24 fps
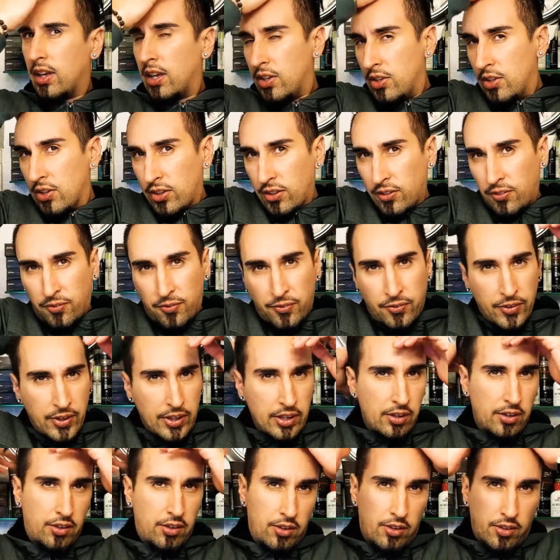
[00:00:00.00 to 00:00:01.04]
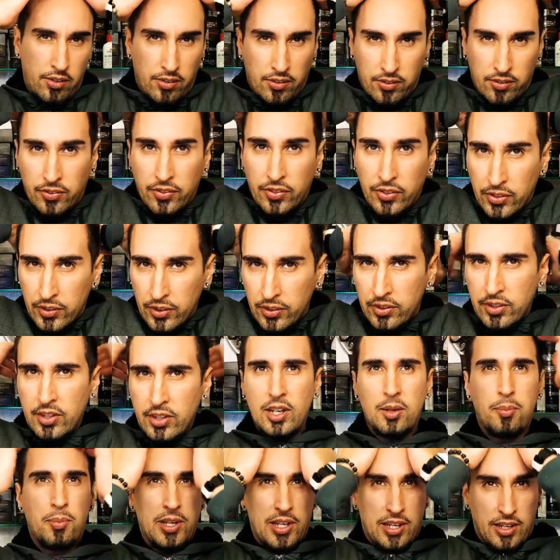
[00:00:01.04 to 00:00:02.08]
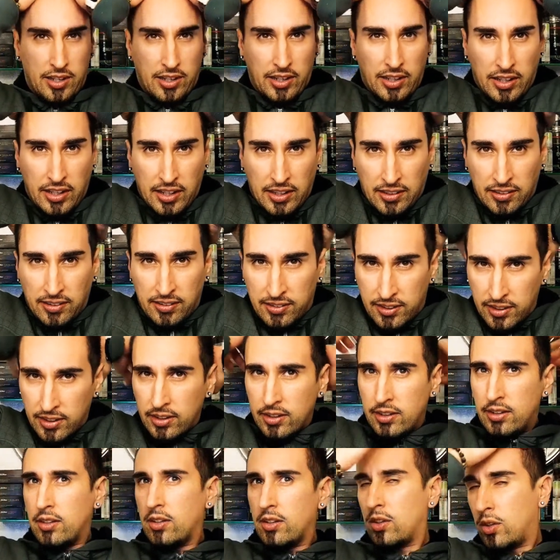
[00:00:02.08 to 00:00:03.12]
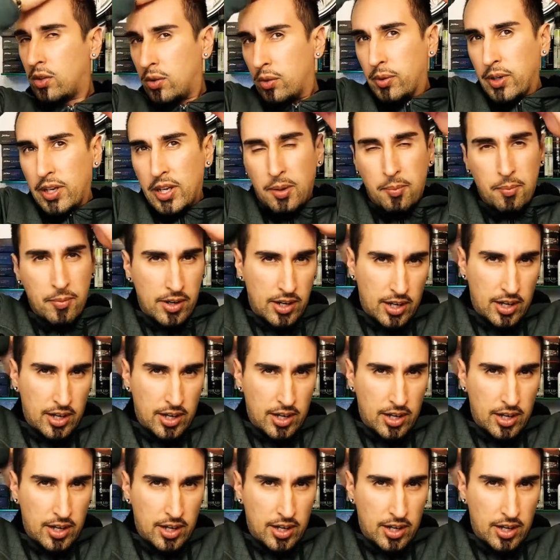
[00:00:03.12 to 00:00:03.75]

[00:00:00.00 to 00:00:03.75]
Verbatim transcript: And you can feel there's gonna be a decent grip.